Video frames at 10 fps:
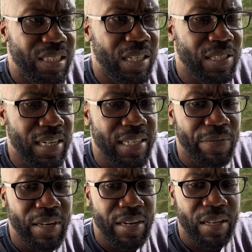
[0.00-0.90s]
So that
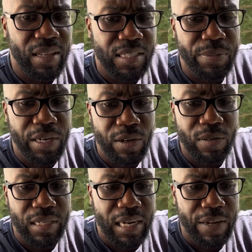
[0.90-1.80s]
definitely lets me know
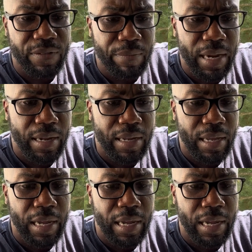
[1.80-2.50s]
that I have to make